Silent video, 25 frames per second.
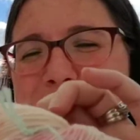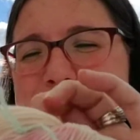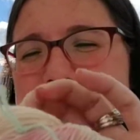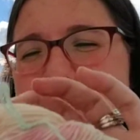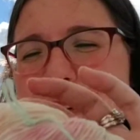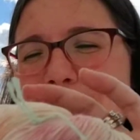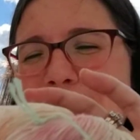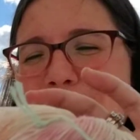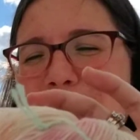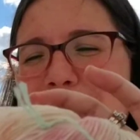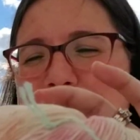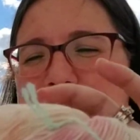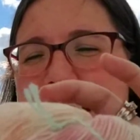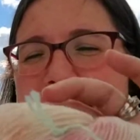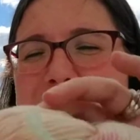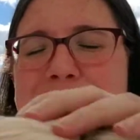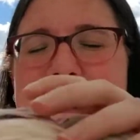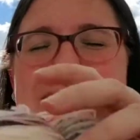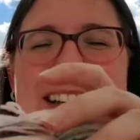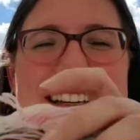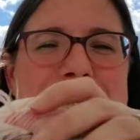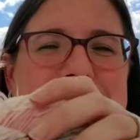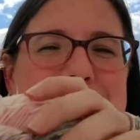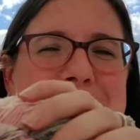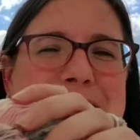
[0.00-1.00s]
been a
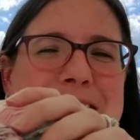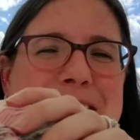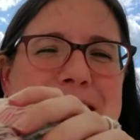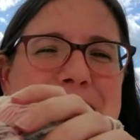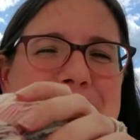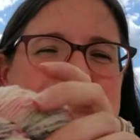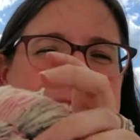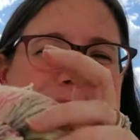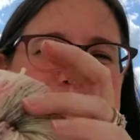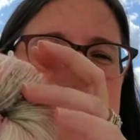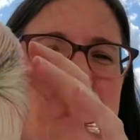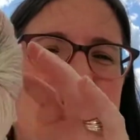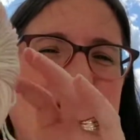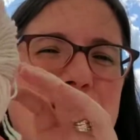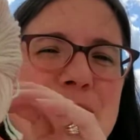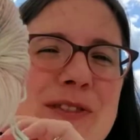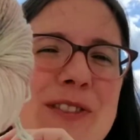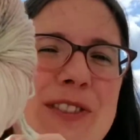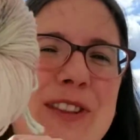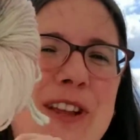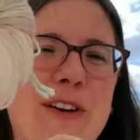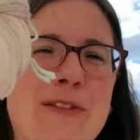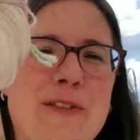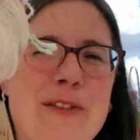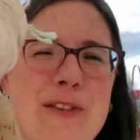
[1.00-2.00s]

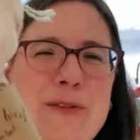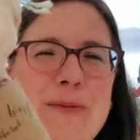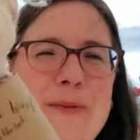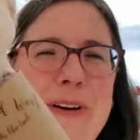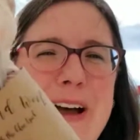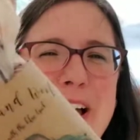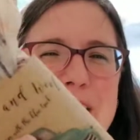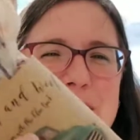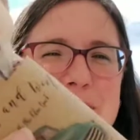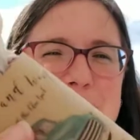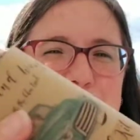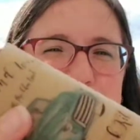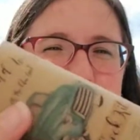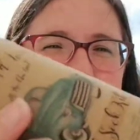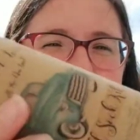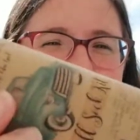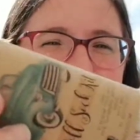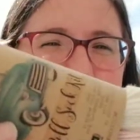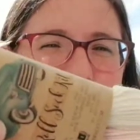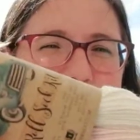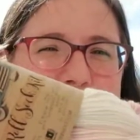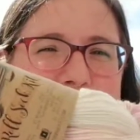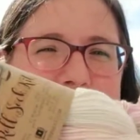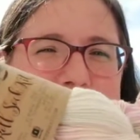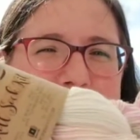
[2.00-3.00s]
love of mine for a
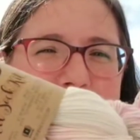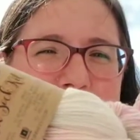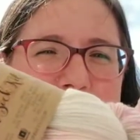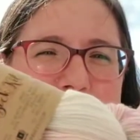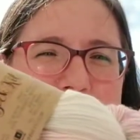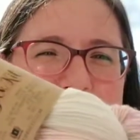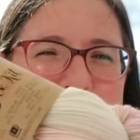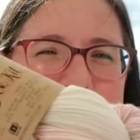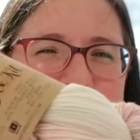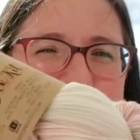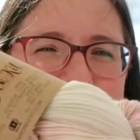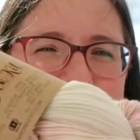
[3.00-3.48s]
long time.